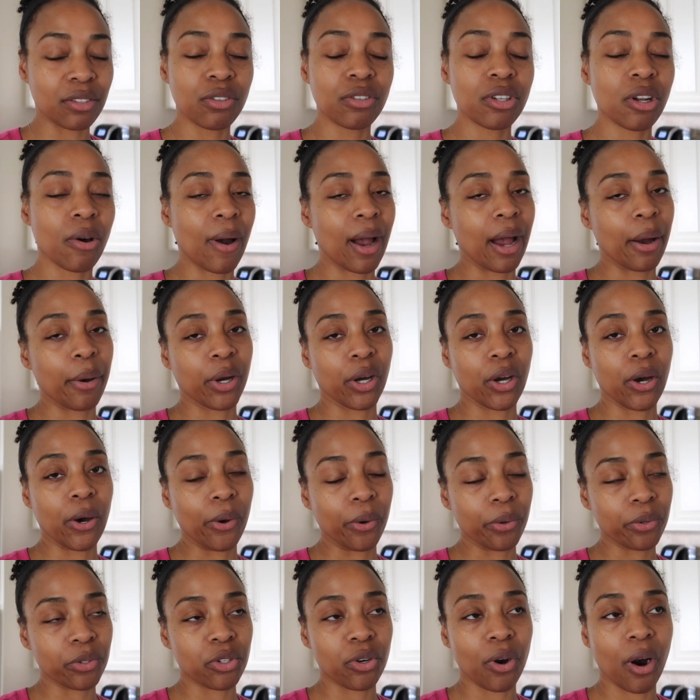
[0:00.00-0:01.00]
You know how it
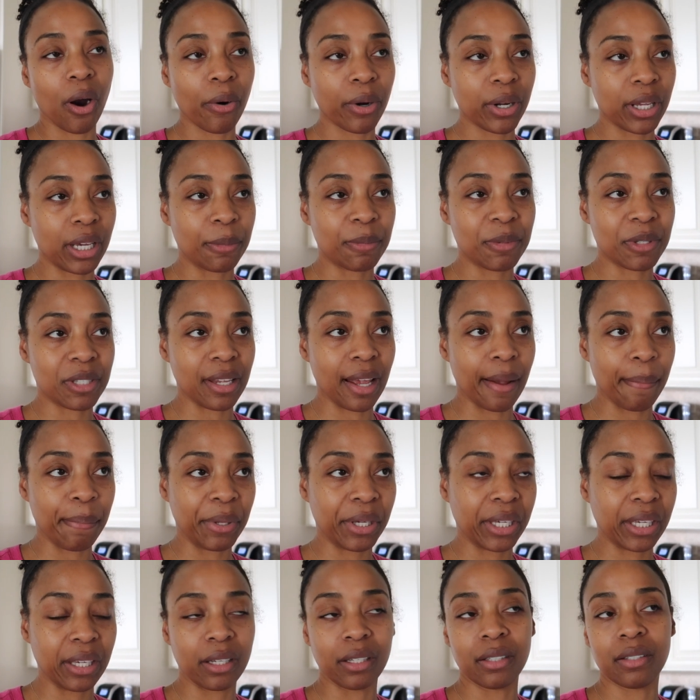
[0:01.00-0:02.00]
goes. You're already upset
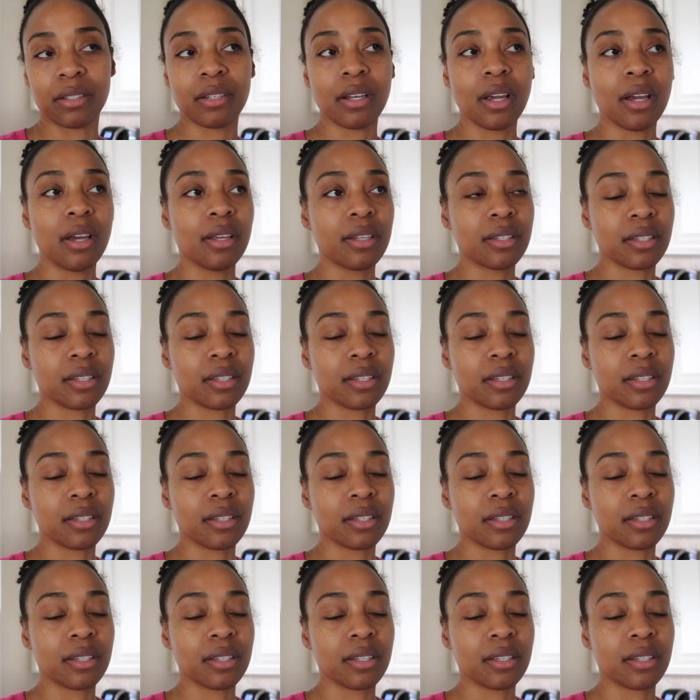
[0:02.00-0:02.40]
because